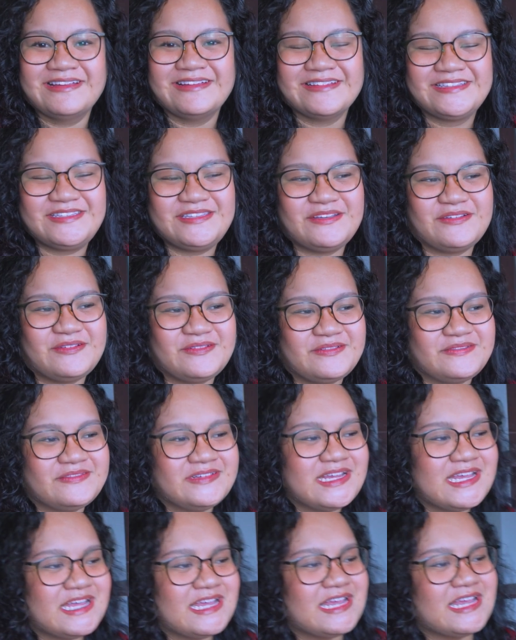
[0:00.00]
So
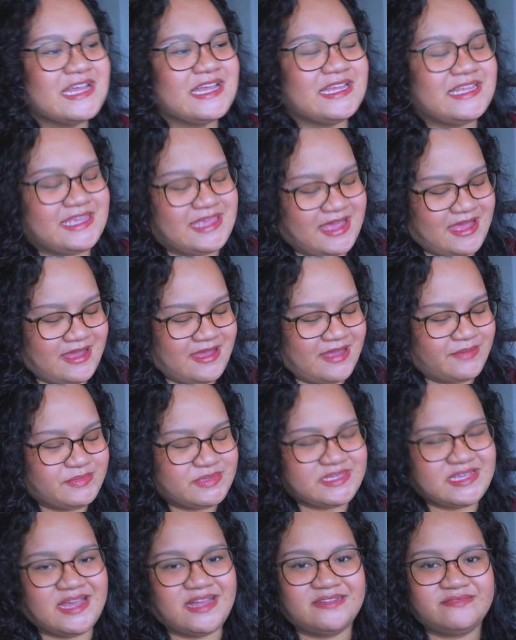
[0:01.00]
yeah, I'm
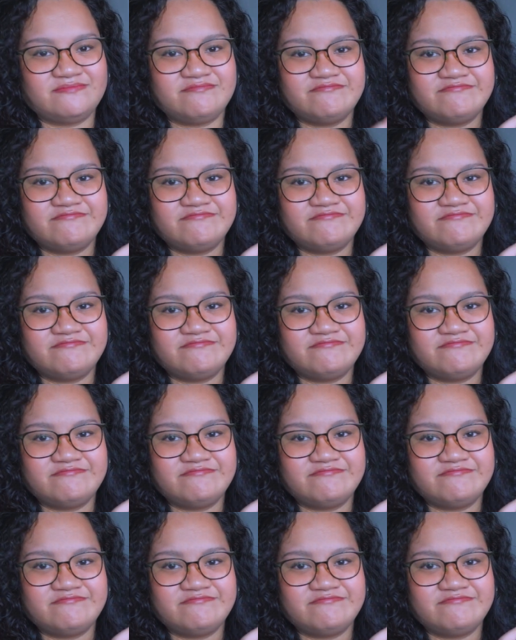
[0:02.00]
sad